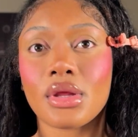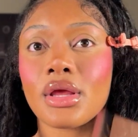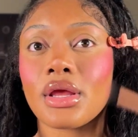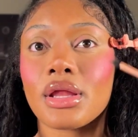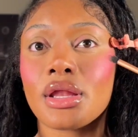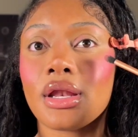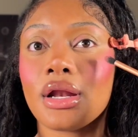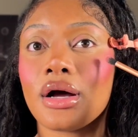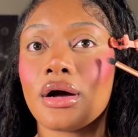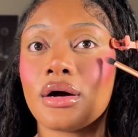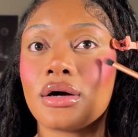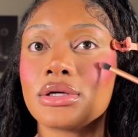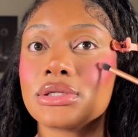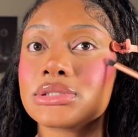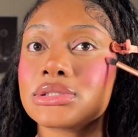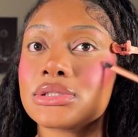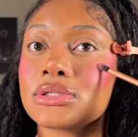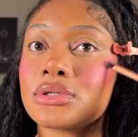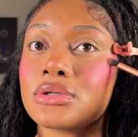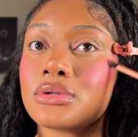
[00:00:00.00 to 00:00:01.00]
And I
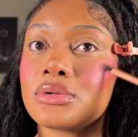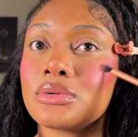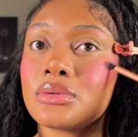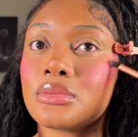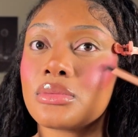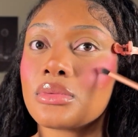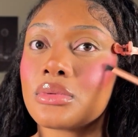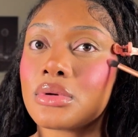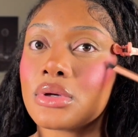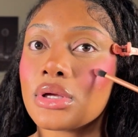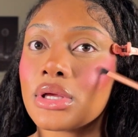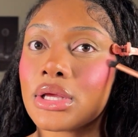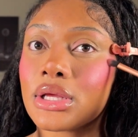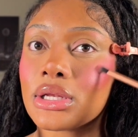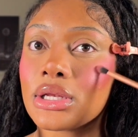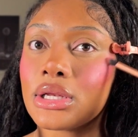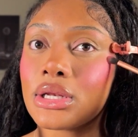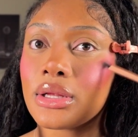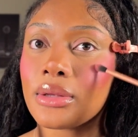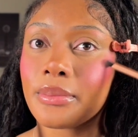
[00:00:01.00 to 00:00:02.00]
also
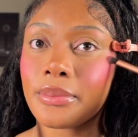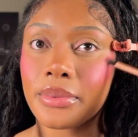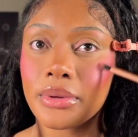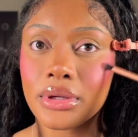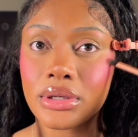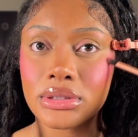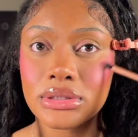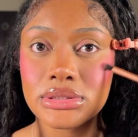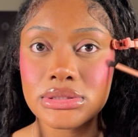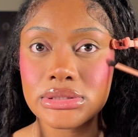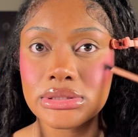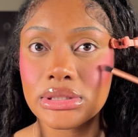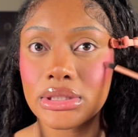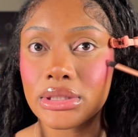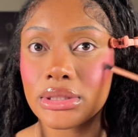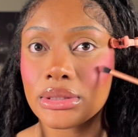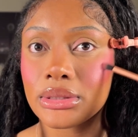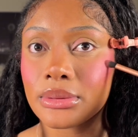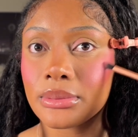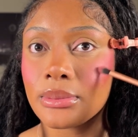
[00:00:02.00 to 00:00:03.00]
ended up putting
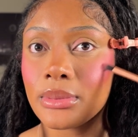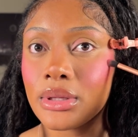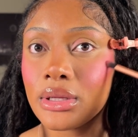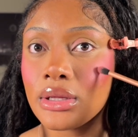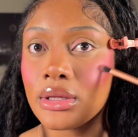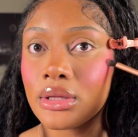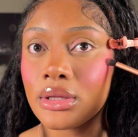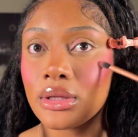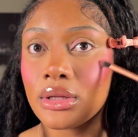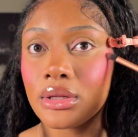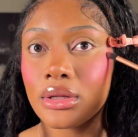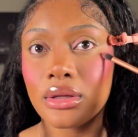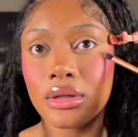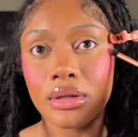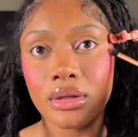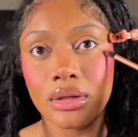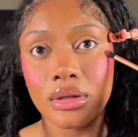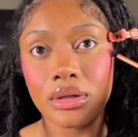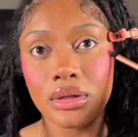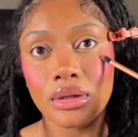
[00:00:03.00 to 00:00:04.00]
some
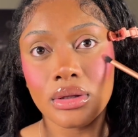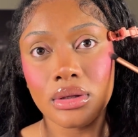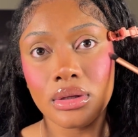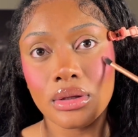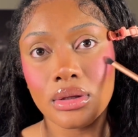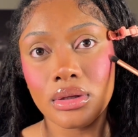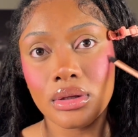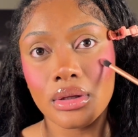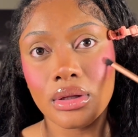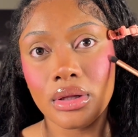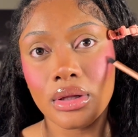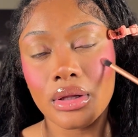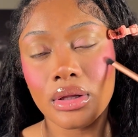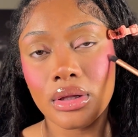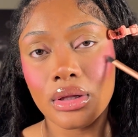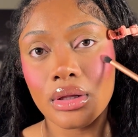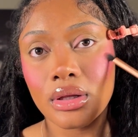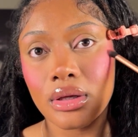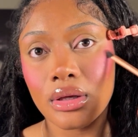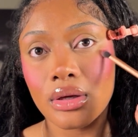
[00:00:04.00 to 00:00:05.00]

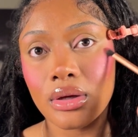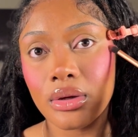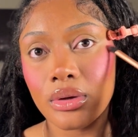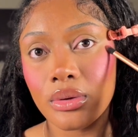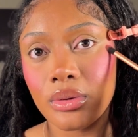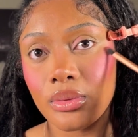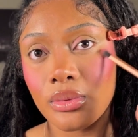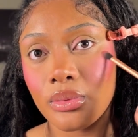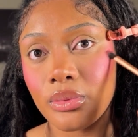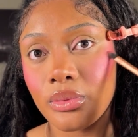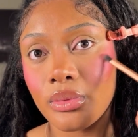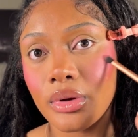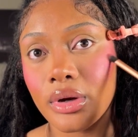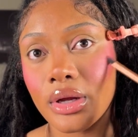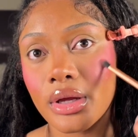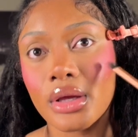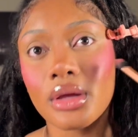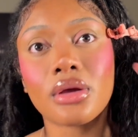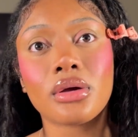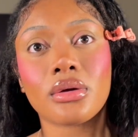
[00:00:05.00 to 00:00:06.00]
like
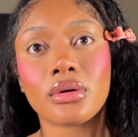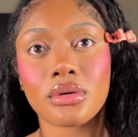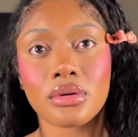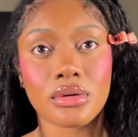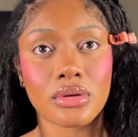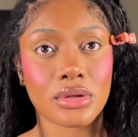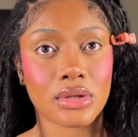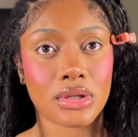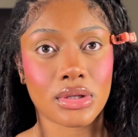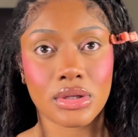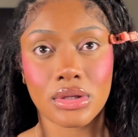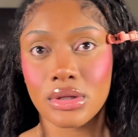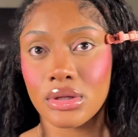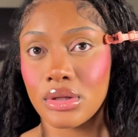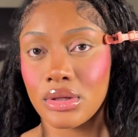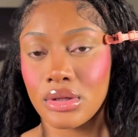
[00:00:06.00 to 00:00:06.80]
right on